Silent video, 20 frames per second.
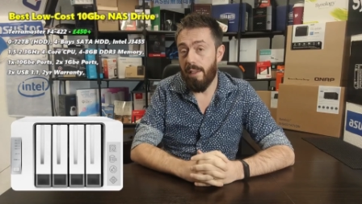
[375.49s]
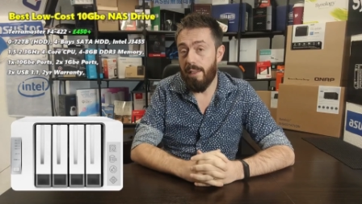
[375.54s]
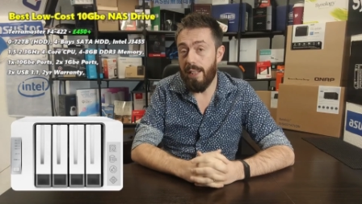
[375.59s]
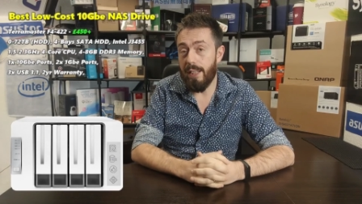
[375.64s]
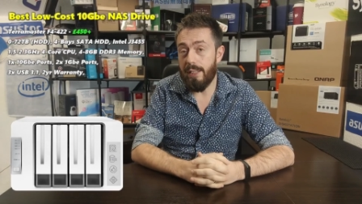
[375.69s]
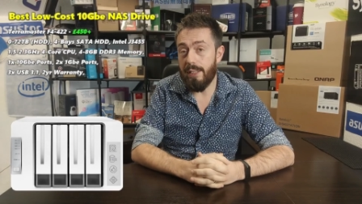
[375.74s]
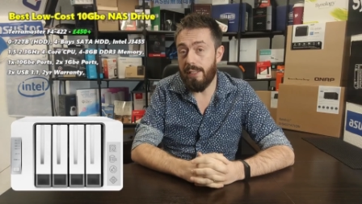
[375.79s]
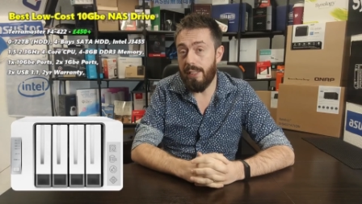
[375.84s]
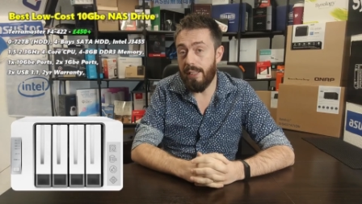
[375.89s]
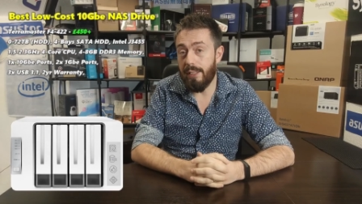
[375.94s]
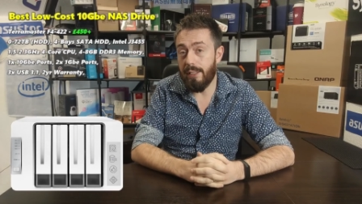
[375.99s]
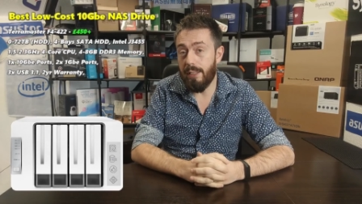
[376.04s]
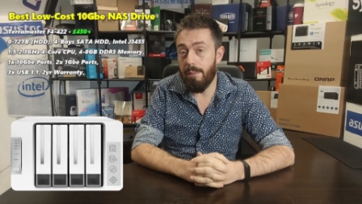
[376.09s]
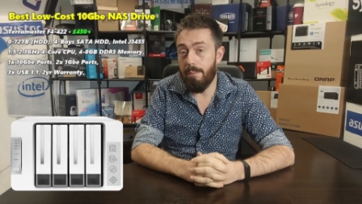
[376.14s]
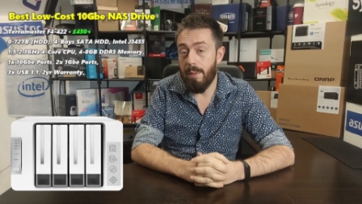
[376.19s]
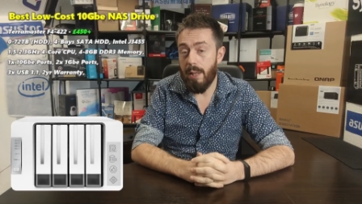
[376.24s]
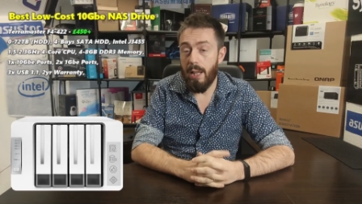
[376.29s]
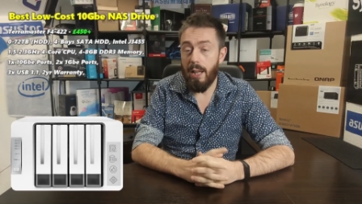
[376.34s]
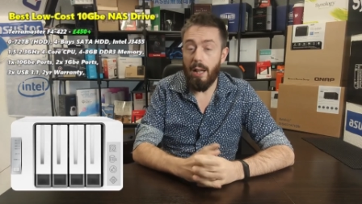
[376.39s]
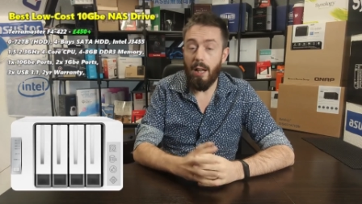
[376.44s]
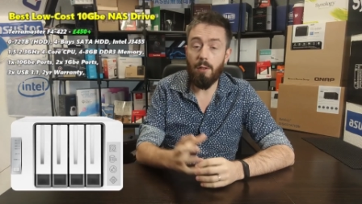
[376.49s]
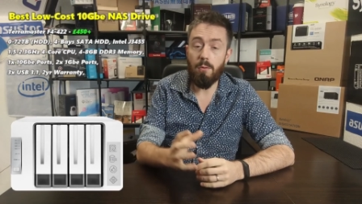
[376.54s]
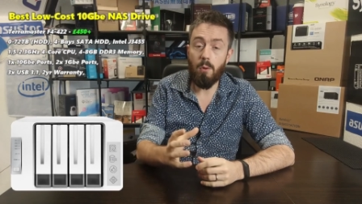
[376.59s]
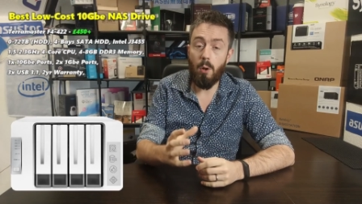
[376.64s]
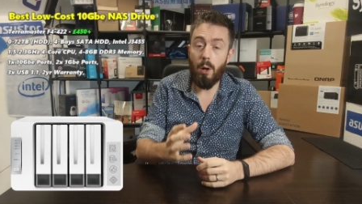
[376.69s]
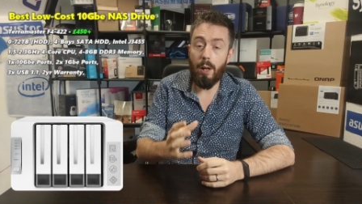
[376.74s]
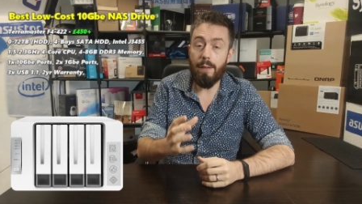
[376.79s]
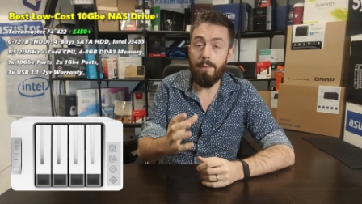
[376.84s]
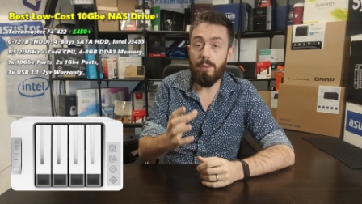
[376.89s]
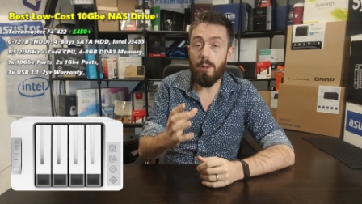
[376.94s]
This system
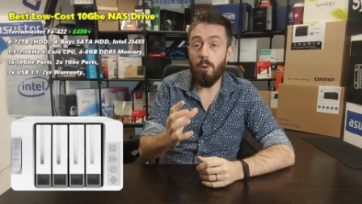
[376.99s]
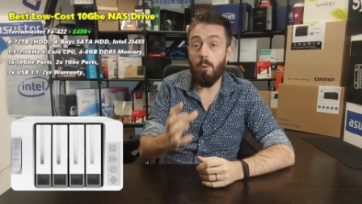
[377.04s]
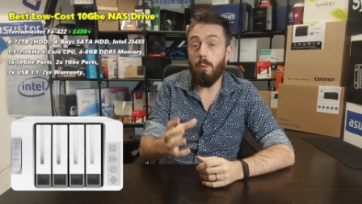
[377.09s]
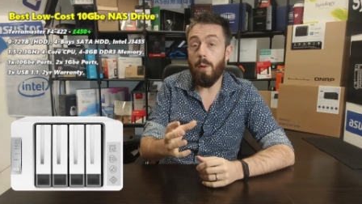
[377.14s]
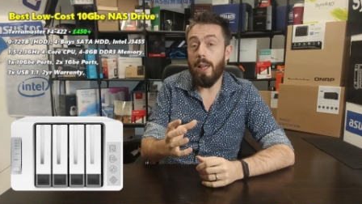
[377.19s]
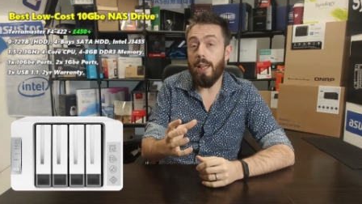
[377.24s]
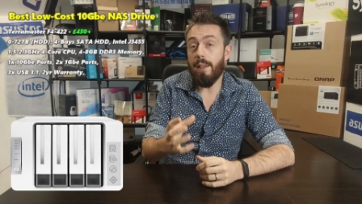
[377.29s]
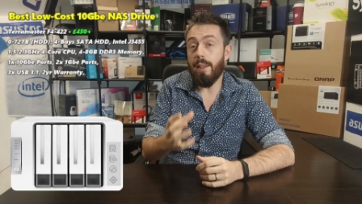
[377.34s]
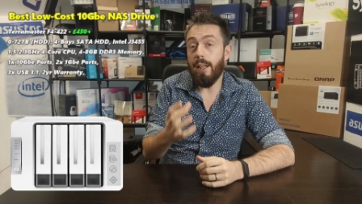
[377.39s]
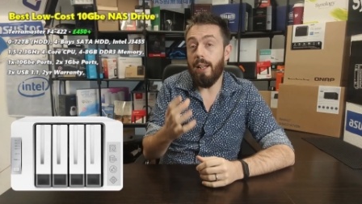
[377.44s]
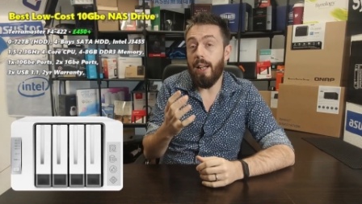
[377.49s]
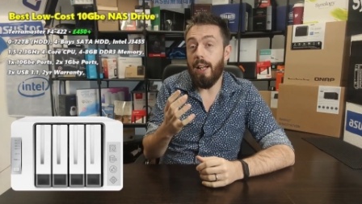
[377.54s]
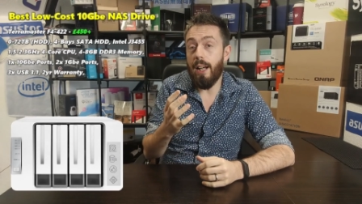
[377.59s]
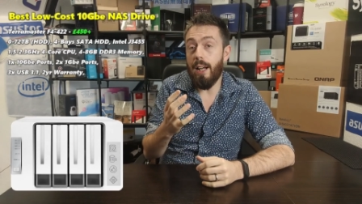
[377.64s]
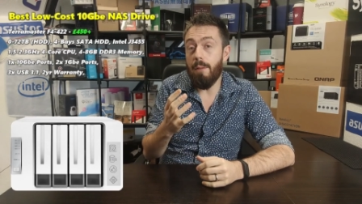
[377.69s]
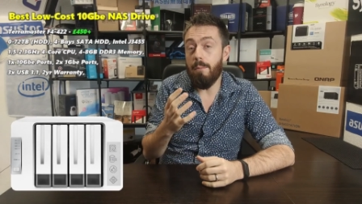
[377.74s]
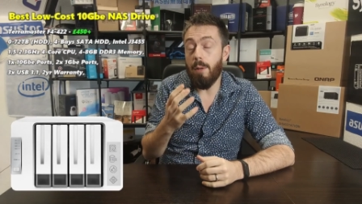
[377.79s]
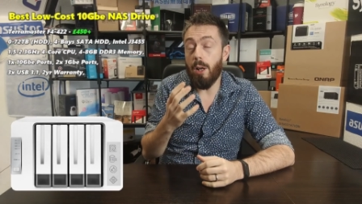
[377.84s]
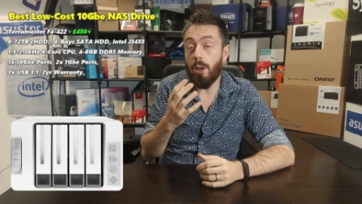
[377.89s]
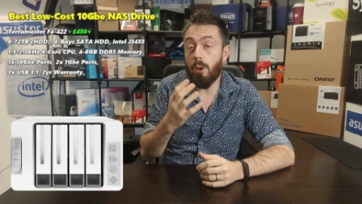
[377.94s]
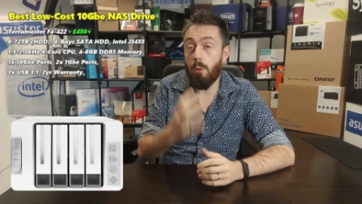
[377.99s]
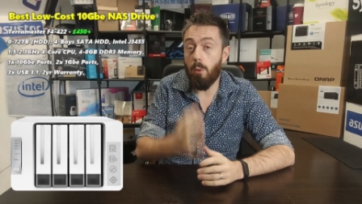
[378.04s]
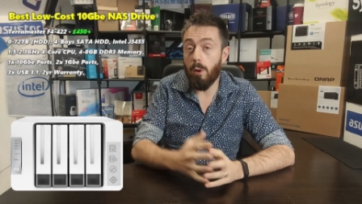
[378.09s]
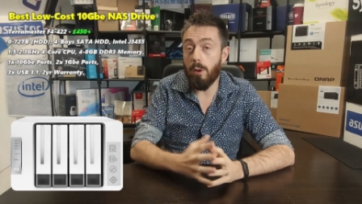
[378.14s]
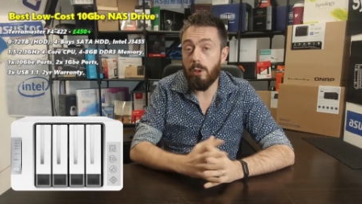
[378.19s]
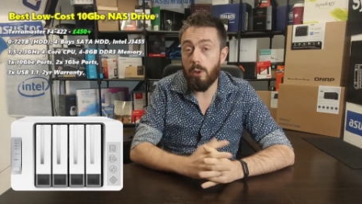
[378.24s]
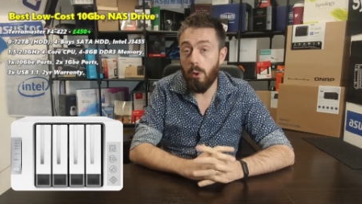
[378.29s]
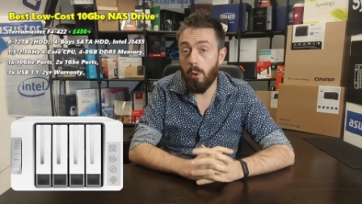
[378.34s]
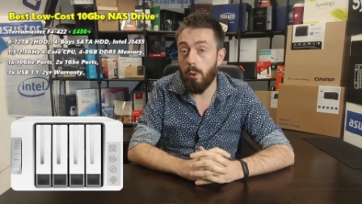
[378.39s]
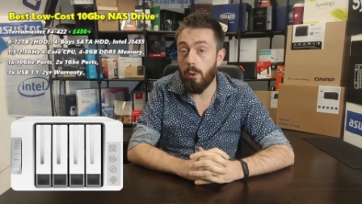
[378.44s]
arrives with um, a
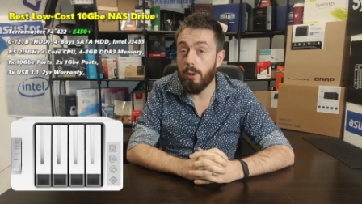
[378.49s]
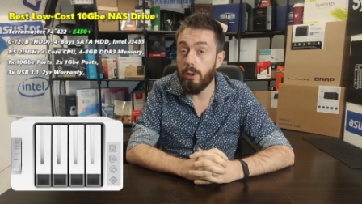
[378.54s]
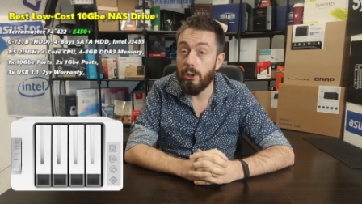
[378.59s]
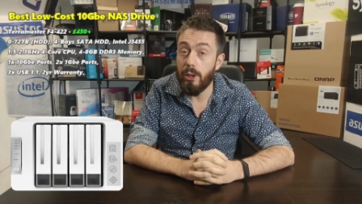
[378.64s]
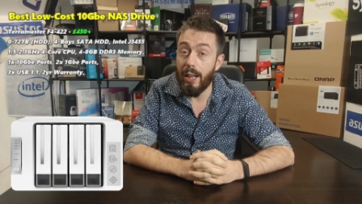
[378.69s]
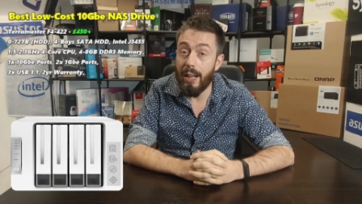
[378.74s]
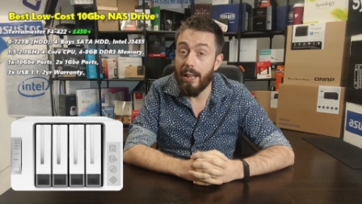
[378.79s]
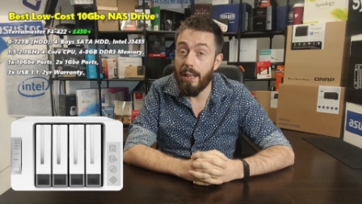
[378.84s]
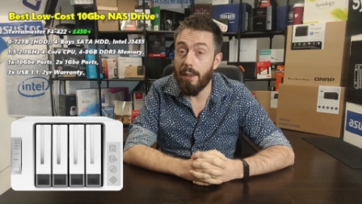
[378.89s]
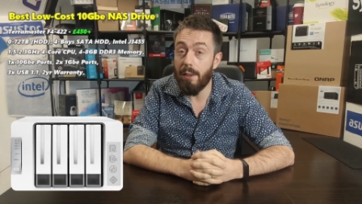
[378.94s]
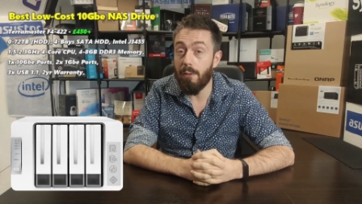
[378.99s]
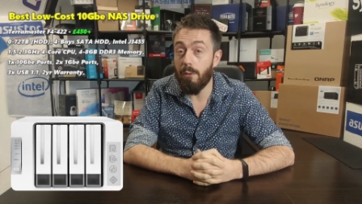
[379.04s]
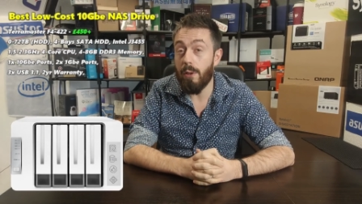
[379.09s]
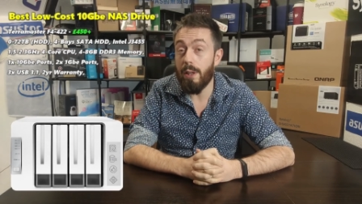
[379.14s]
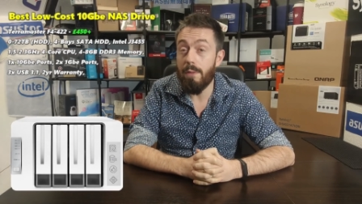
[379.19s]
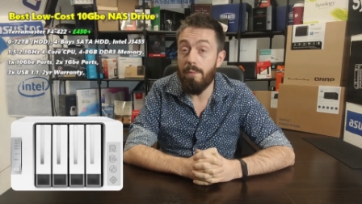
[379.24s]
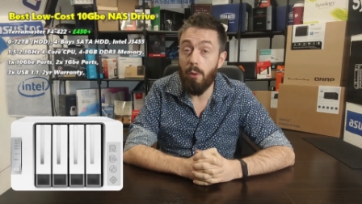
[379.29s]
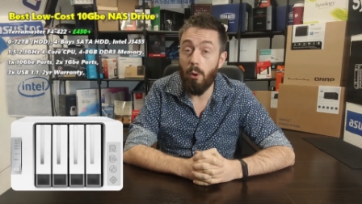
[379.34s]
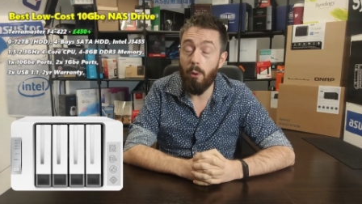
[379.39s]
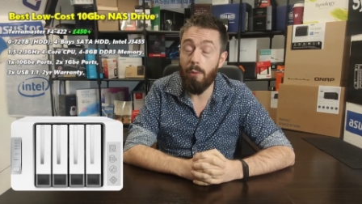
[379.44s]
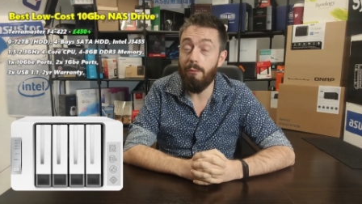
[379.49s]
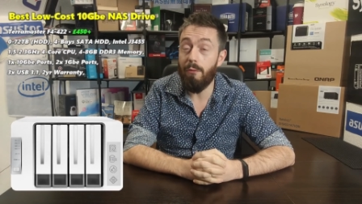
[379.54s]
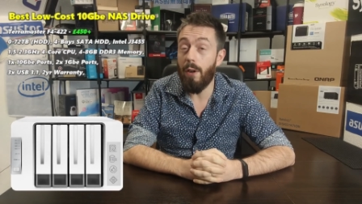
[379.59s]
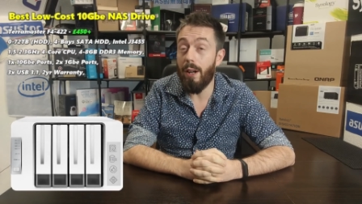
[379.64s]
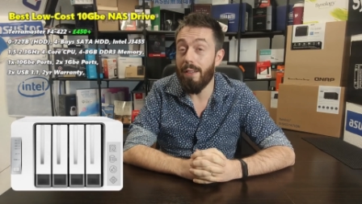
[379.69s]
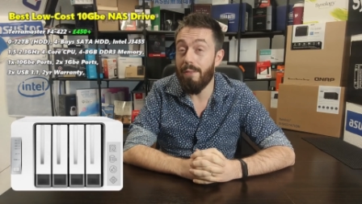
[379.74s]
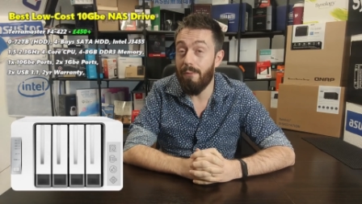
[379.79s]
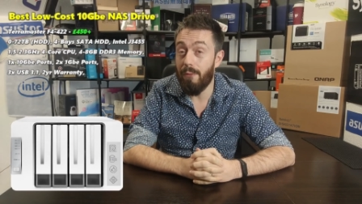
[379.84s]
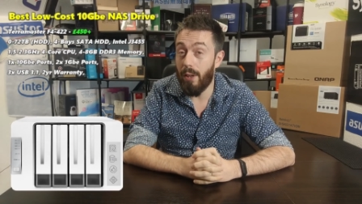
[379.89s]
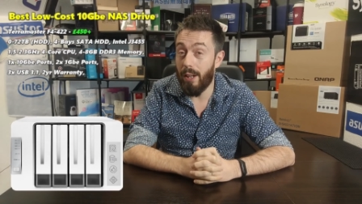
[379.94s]
quad-core J three four
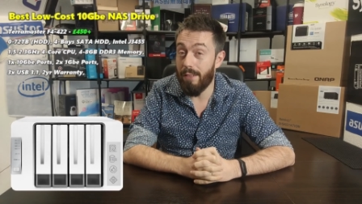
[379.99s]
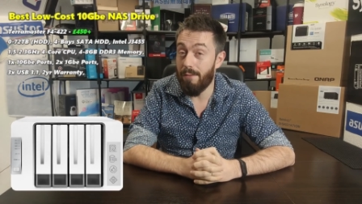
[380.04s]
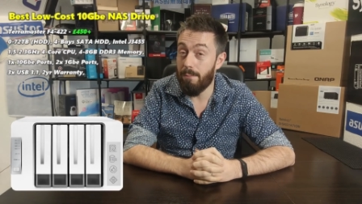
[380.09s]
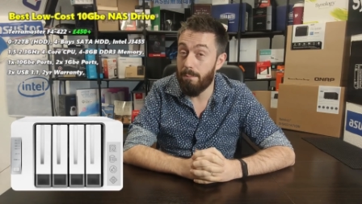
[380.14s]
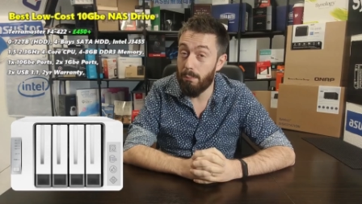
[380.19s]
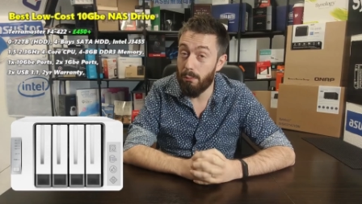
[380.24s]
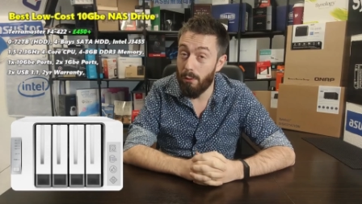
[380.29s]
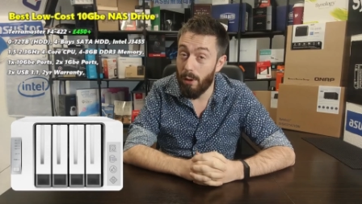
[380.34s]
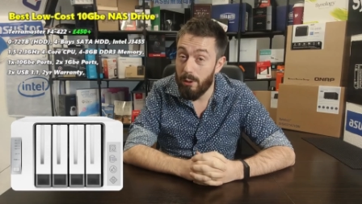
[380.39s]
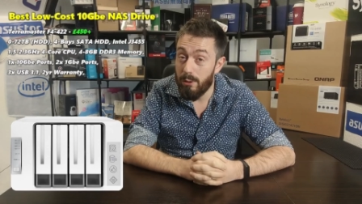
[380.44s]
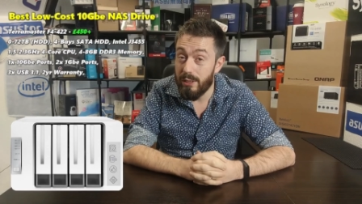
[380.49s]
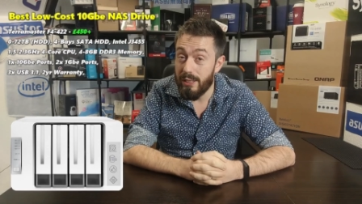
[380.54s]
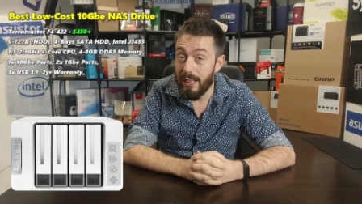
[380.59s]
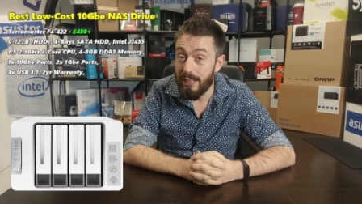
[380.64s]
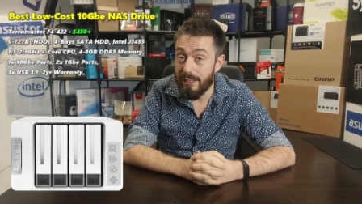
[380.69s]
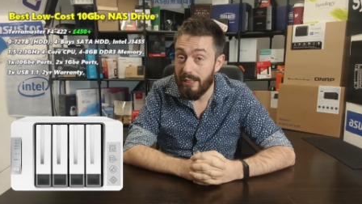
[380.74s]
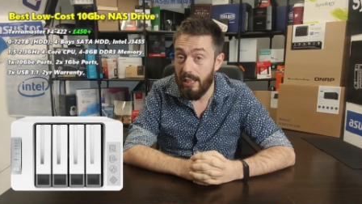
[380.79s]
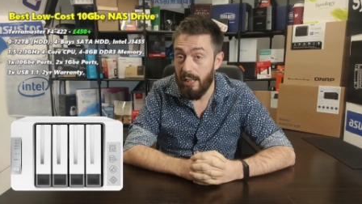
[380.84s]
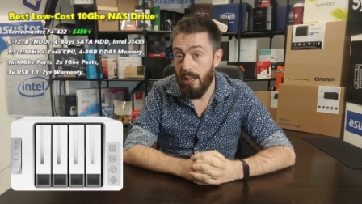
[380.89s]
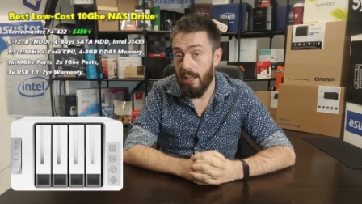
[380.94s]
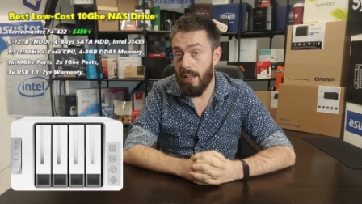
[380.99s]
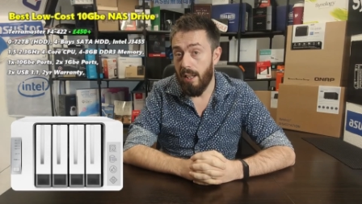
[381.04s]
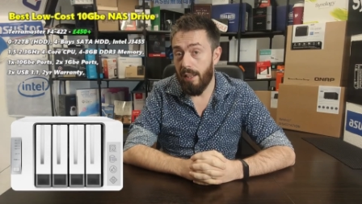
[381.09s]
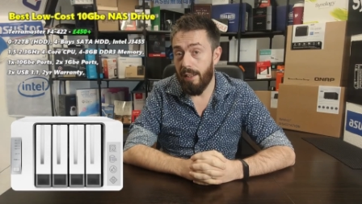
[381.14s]
five five processor.